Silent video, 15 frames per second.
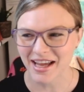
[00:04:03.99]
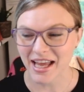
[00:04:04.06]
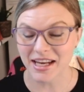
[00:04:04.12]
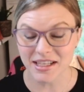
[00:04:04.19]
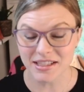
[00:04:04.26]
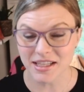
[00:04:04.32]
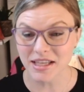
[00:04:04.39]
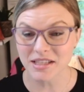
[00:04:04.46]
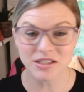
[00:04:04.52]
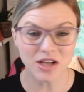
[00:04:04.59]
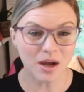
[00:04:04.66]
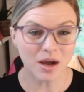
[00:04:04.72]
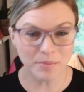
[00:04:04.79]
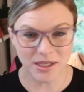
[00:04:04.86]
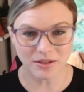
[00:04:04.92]
And it
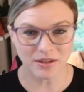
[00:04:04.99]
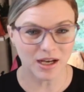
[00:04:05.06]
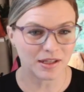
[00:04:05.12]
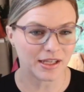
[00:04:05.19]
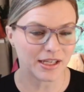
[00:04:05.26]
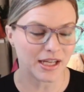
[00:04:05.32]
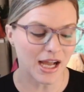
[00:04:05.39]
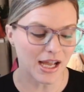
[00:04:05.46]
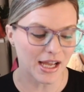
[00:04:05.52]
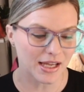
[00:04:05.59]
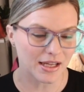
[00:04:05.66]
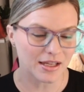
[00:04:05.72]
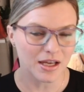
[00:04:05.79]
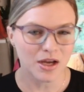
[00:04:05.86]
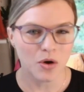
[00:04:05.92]
taught me a lot.
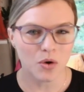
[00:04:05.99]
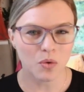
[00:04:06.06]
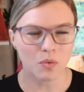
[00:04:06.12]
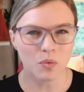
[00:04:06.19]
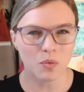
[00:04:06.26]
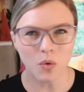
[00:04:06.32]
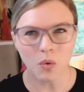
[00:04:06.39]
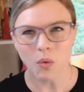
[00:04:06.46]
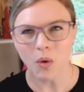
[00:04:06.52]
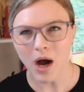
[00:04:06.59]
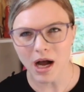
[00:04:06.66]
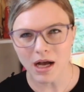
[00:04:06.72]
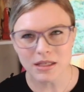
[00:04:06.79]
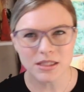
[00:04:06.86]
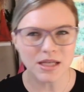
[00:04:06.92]
I
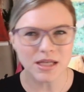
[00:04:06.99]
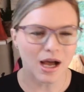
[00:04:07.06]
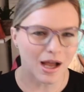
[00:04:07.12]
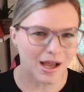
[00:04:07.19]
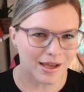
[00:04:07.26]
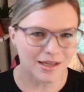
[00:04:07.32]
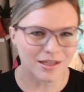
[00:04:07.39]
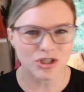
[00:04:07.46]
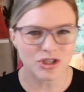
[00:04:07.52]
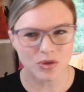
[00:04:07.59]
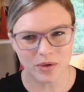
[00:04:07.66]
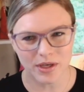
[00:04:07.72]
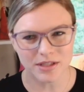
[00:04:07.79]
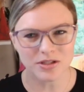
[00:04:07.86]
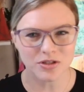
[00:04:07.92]
quasi
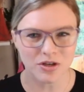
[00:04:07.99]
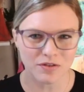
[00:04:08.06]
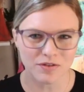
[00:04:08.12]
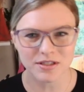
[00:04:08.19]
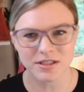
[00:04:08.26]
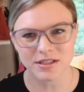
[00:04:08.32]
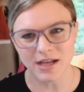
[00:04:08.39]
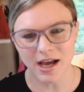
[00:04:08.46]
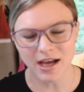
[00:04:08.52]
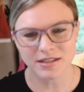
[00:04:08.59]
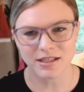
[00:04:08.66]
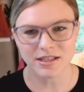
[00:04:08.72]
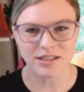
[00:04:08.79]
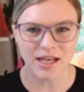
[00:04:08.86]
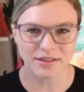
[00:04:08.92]
enjoyed service
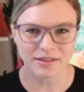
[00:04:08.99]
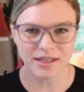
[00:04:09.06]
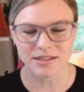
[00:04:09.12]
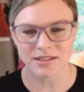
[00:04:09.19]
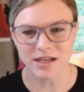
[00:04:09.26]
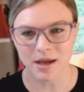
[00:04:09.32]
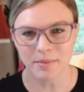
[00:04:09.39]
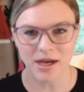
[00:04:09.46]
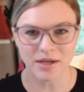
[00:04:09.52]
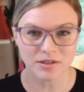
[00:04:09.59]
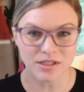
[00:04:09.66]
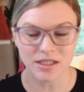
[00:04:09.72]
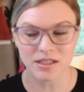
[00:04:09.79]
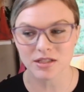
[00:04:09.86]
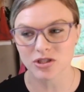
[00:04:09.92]
desk because at that time I
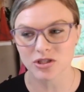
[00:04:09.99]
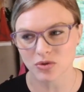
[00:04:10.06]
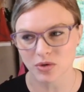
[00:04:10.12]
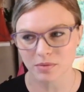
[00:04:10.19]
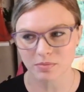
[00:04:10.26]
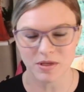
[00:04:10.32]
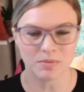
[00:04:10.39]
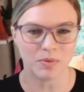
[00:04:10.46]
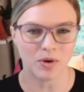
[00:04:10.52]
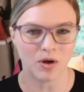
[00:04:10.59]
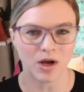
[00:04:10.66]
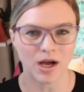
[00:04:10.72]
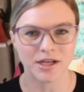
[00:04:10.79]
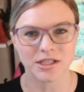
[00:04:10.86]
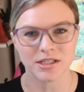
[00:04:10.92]
did enjoy
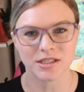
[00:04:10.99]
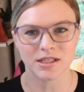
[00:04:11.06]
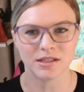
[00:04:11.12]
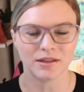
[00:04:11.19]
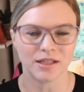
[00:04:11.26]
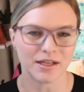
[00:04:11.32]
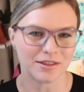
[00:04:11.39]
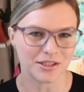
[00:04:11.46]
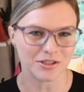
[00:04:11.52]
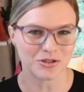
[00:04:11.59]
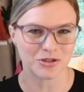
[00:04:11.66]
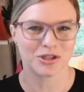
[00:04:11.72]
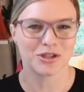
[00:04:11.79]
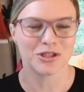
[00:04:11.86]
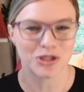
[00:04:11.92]
people. I just didn't like
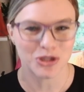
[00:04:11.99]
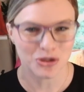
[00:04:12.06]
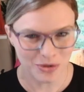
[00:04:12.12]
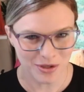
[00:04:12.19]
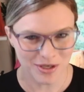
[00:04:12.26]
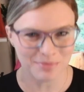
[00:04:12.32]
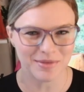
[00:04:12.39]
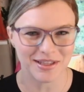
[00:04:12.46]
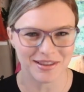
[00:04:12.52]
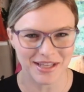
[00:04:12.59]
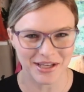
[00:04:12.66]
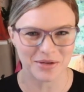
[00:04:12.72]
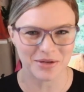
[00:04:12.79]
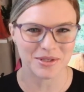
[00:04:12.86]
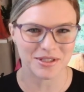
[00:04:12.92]
the treatment
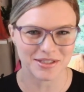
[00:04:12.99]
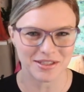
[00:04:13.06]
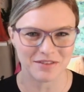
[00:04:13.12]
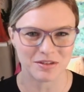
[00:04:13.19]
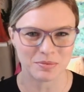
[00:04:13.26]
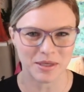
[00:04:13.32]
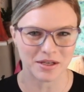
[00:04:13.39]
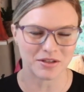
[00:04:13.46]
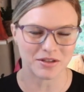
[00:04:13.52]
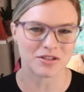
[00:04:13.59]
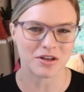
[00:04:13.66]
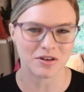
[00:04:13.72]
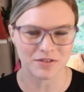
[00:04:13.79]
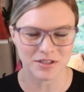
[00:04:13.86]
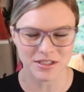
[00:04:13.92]
that you received being on
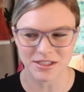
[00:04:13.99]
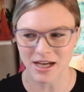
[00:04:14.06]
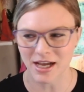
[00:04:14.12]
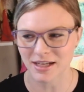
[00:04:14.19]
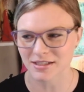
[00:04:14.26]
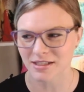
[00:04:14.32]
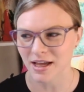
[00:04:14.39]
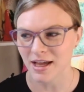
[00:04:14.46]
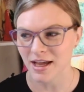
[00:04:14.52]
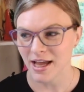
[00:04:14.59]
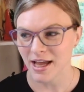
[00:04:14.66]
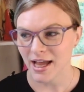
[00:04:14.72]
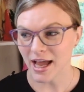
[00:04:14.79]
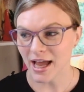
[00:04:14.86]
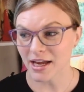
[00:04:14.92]
service desk.
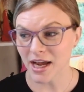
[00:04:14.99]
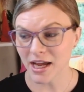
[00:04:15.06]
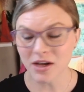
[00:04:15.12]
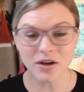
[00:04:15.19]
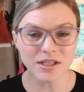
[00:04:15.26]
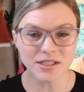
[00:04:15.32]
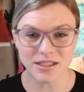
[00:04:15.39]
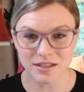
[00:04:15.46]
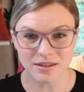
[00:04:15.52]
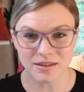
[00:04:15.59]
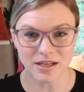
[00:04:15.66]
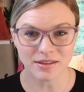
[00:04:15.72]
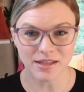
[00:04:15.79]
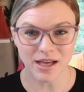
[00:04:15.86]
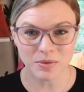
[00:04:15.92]
And I honestly
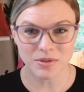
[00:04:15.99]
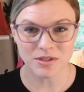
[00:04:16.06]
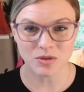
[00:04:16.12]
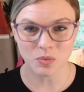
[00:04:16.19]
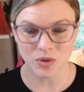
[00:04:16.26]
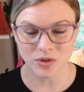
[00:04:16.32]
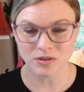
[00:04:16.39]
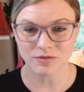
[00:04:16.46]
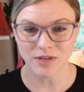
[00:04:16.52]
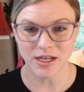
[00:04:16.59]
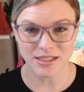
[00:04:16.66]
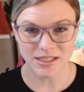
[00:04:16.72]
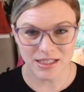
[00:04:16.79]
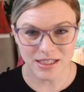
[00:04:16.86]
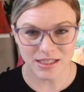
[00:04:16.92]
thought that was the world of
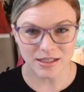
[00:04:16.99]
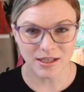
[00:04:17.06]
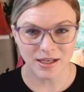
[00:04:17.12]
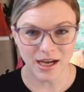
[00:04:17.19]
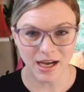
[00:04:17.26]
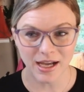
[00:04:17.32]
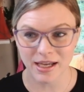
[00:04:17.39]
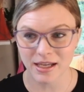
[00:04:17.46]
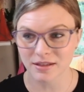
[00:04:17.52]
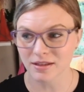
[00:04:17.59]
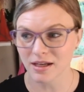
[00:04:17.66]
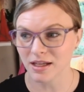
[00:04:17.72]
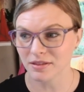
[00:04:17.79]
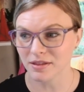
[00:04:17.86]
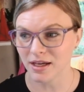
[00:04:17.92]
IT. I
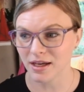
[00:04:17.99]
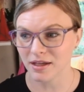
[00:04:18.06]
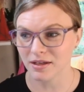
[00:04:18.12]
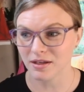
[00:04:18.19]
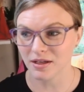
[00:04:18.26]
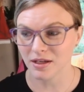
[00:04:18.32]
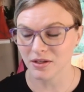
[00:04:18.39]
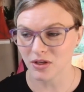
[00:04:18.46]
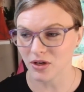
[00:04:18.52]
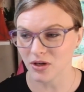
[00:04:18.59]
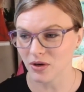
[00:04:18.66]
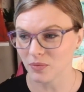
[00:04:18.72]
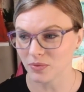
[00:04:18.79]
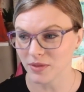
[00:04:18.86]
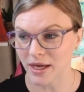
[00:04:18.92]
thought that,
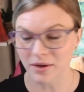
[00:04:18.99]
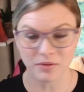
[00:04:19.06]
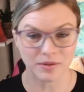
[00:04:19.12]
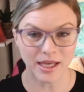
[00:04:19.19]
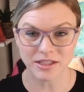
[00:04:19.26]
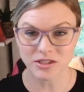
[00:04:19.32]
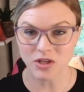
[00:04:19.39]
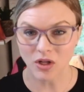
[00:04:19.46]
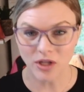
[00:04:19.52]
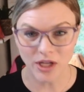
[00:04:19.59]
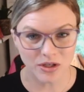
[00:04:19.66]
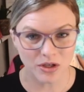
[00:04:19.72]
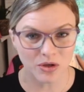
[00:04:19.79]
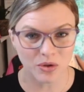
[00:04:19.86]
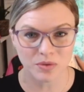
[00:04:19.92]
that's all I
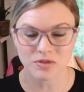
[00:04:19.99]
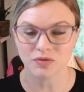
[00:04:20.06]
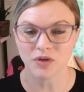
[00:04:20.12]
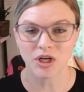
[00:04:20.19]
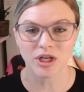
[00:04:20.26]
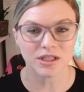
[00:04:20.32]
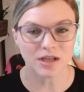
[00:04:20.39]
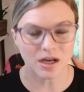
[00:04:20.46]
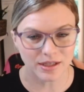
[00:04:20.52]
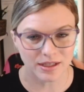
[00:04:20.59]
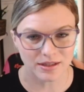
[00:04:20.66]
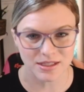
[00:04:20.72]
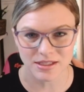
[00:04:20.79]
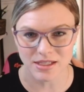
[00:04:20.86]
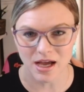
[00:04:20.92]
knew. I was very young at
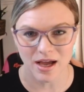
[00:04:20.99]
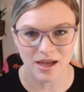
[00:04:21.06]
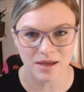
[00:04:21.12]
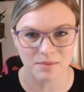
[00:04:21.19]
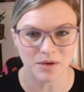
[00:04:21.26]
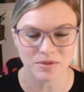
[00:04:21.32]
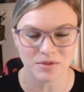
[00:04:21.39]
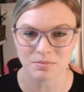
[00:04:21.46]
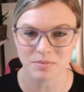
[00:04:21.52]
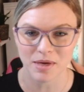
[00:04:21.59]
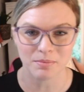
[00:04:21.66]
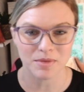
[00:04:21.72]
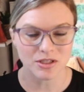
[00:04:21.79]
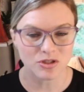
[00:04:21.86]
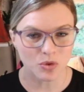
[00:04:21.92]
the time. I was in my
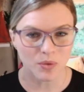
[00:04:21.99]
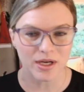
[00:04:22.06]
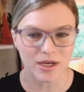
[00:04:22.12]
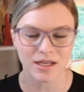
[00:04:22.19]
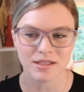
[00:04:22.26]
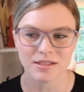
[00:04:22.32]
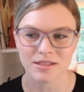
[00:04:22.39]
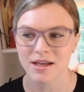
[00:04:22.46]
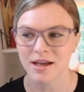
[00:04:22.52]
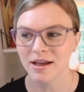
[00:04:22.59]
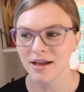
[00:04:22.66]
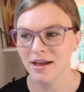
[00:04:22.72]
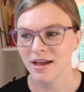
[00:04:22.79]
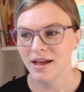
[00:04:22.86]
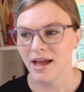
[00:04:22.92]
mid-20s.
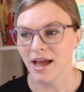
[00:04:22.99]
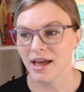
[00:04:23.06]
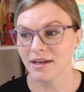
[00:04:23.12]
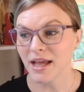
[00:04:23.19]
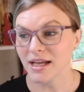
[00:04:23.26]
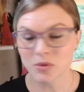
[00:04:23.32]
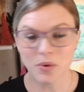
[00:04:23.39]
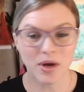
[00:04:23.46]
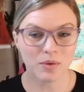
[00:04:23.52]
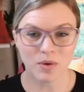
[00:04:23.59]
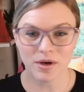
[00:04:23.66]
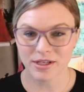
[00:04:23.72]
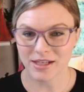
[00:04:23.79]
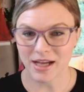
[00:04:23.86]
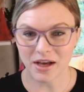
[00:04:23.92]
And that's why I
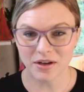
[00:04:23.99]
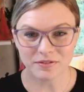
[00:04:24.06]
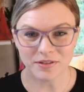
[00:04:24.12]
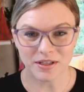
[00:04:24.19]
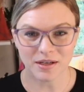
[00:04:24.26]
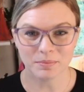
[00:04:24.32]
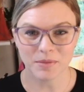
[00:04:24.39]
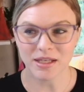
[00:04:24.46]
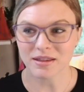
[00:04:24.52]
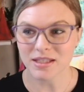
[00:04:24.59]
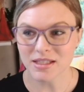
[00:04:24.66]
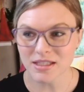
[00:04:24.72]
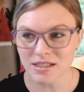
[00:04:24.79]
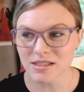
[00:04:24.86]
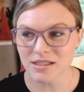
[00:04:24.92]
wanted out of it. I'm like,
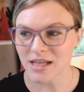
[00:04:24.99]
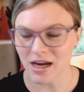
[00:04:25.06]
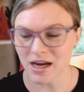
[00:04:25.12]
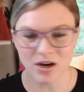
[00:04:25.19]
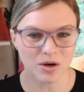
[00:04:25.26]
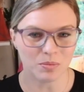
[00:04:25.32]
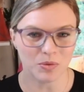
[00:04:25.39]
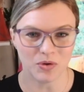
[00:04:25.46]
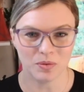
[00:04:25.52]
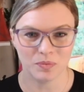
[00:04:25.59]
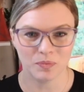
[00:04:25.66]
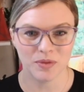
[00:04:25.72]
this is terrible.